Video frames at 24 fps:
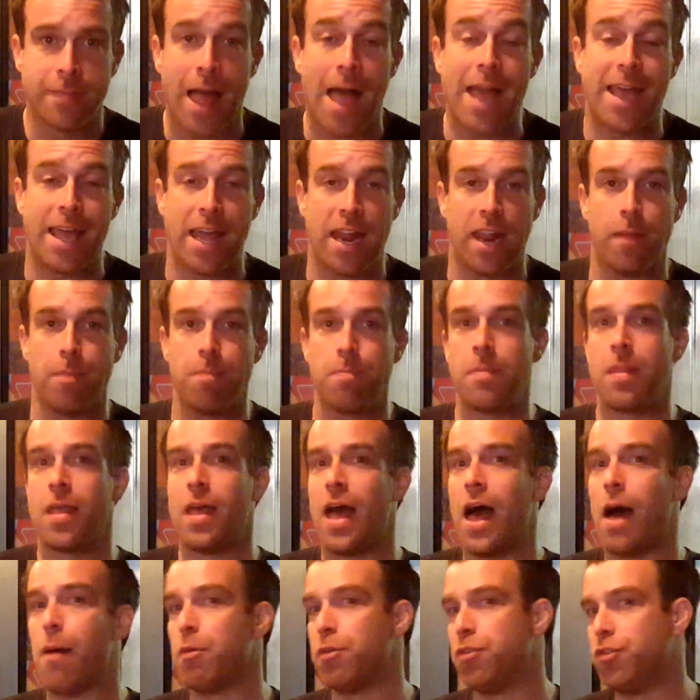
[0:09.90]
I get it.
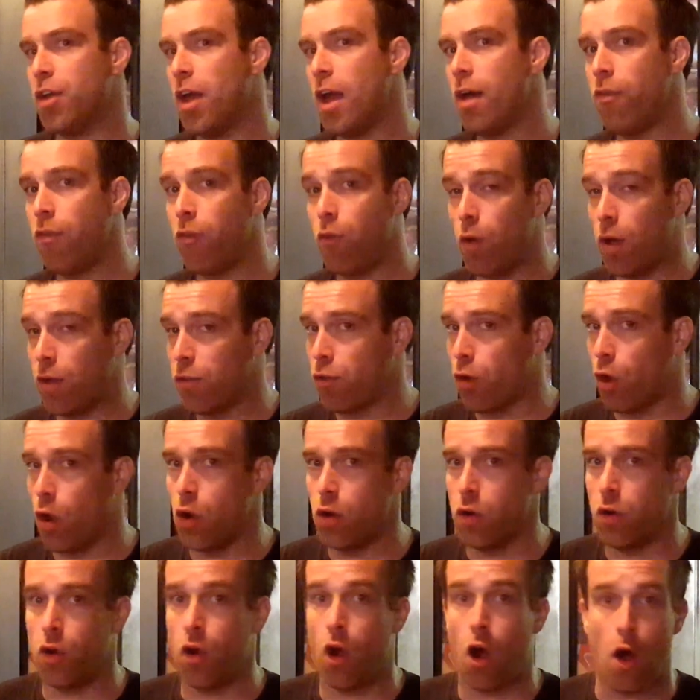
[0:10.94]
I'm a chef, restaurant
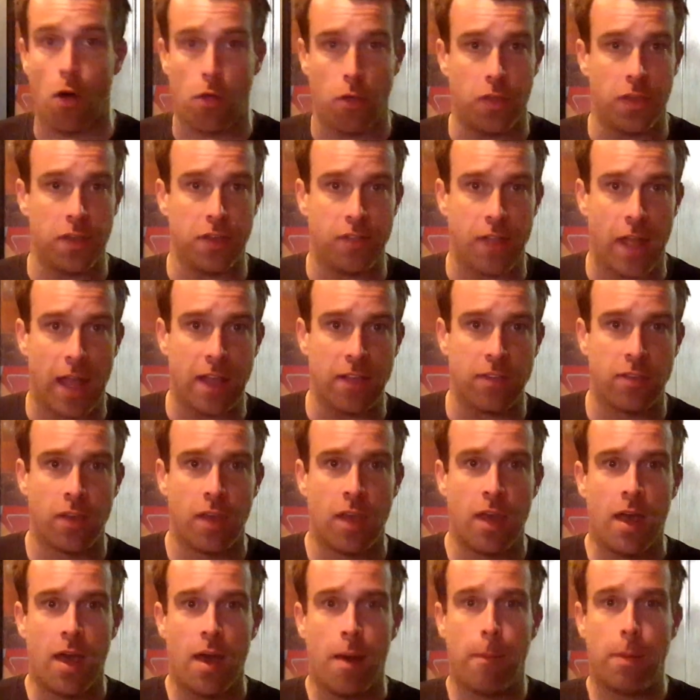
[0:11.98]
owner, author these days,
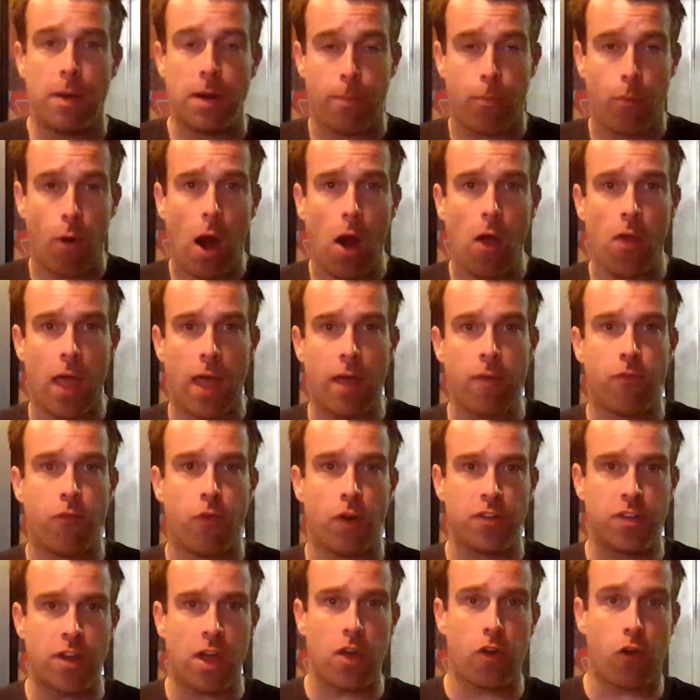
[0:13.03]
but in a prior life,
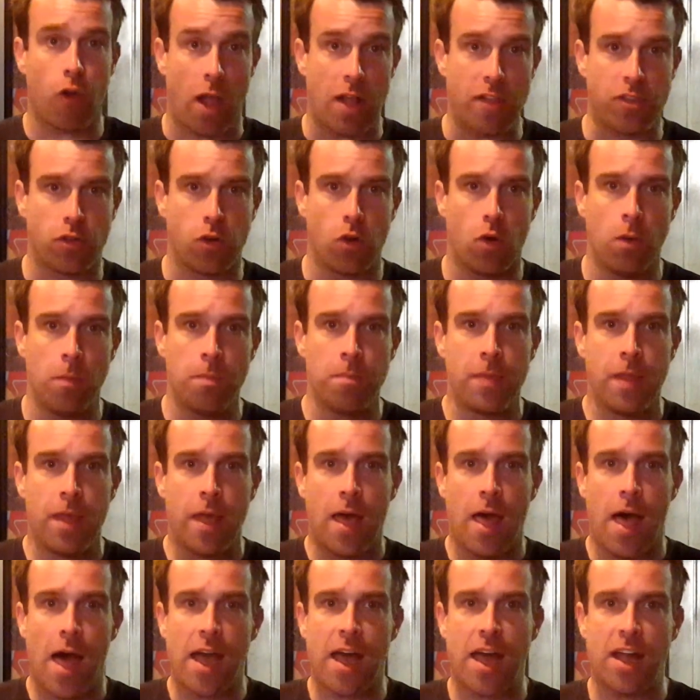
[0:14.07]
fresh out of grad school,
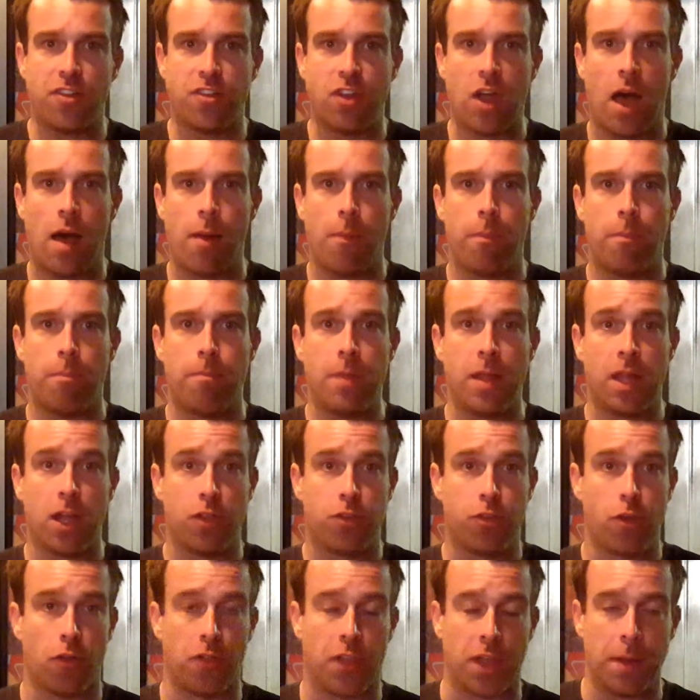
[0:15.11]
I got a job in
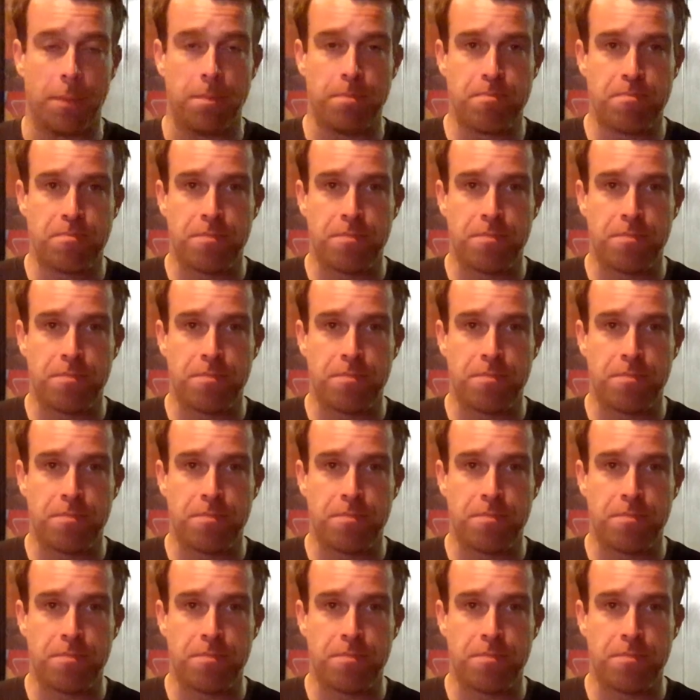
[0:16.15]
consulting.